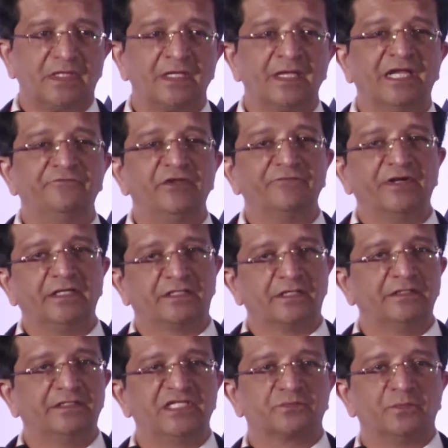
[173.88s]
And we've
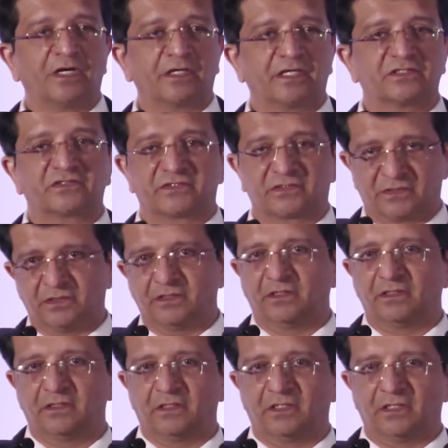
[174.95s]
entered these markets
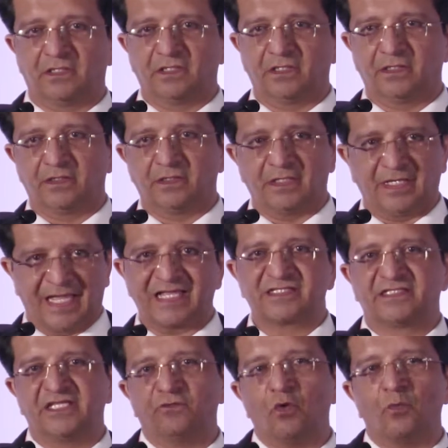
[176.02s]

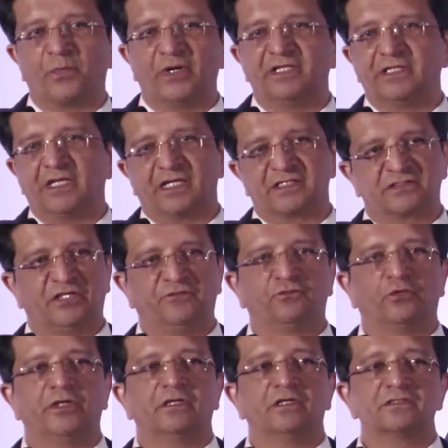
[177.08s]
as they opened in the last
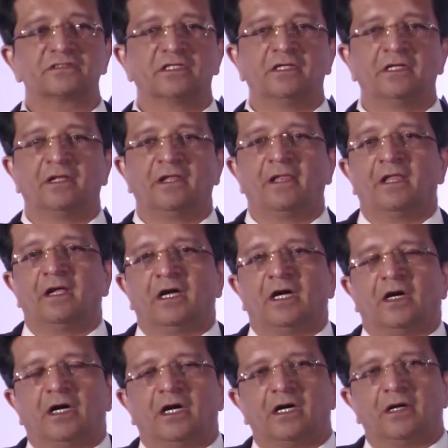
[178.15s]
3-4 years.
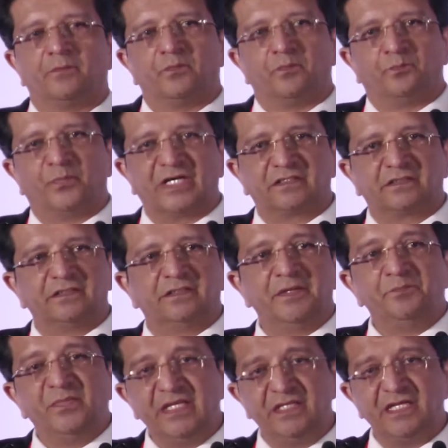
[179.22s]
But the
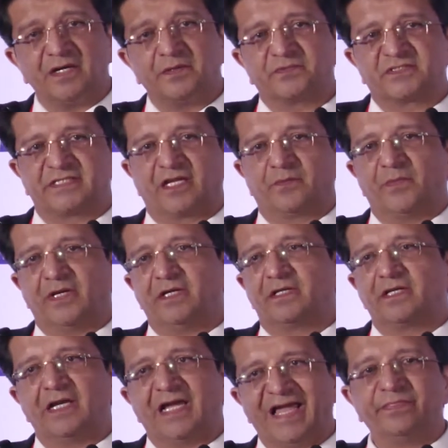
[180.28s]
media segment
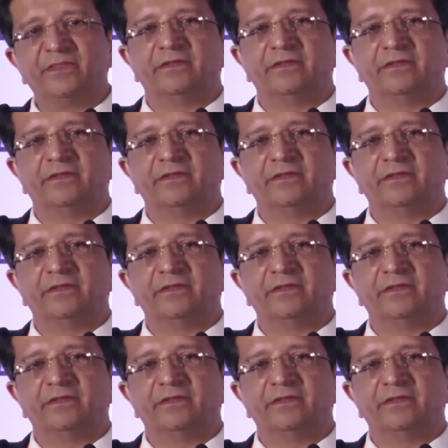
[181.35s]
and the